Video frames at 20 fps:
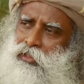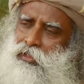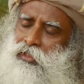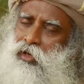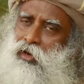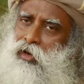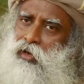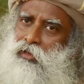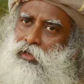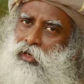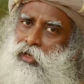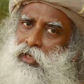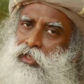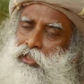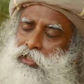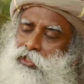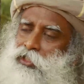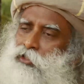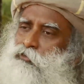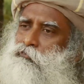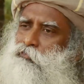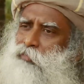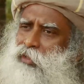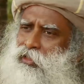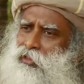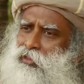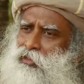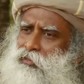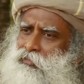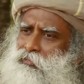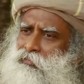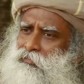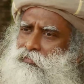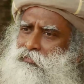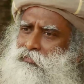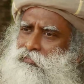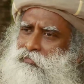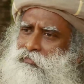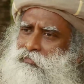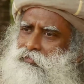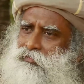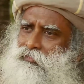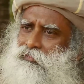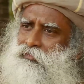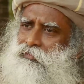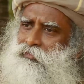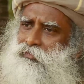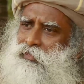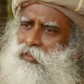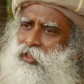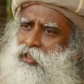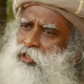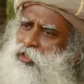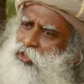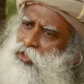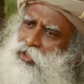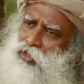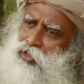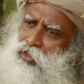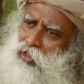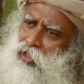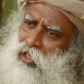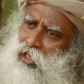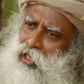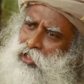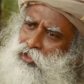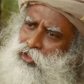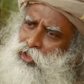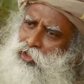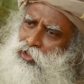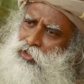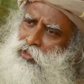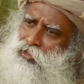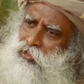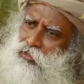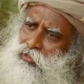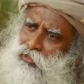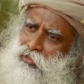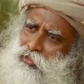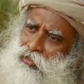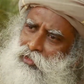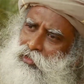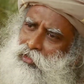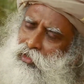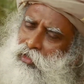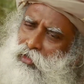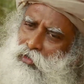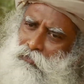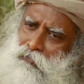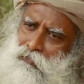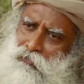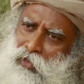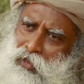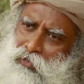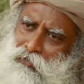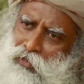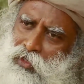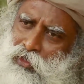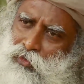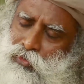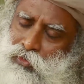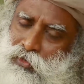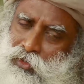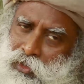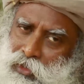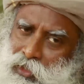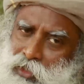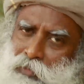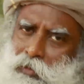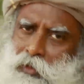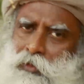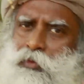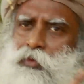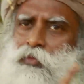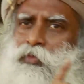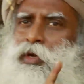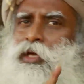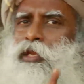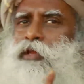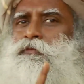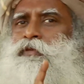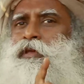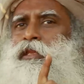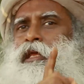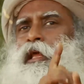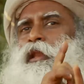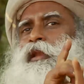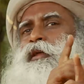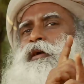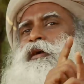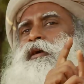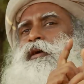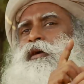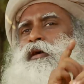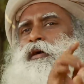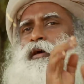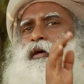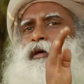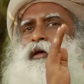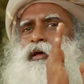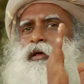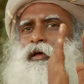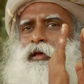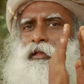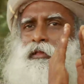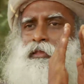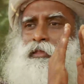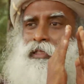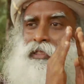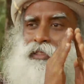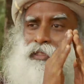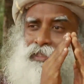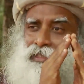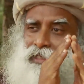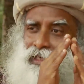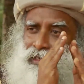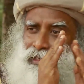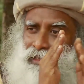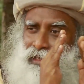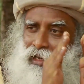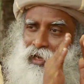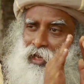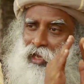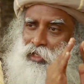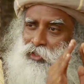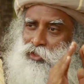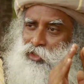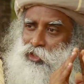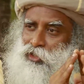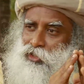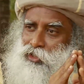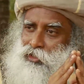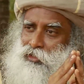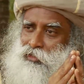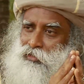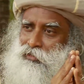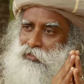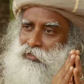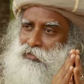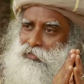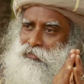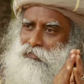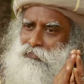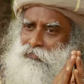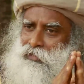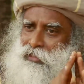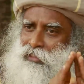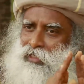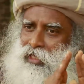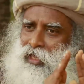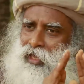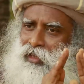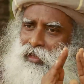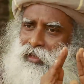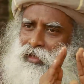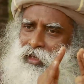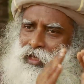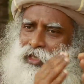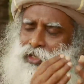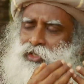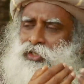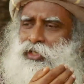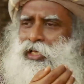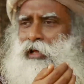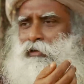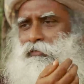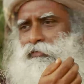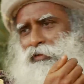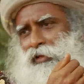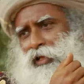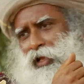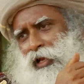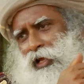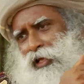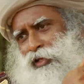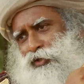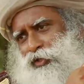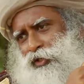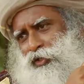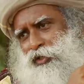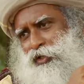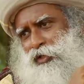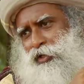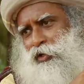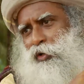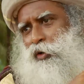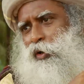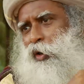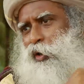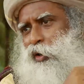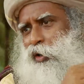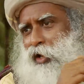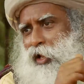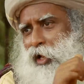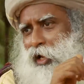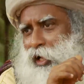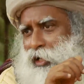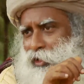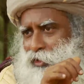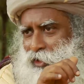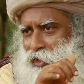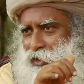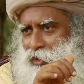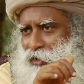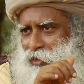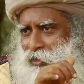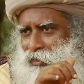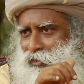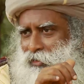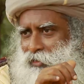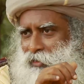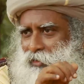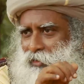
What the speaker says: is not an achievement. It is just a realization. When we use… see, this must be very, very clear. This is a realization. We say self-realization, God realization.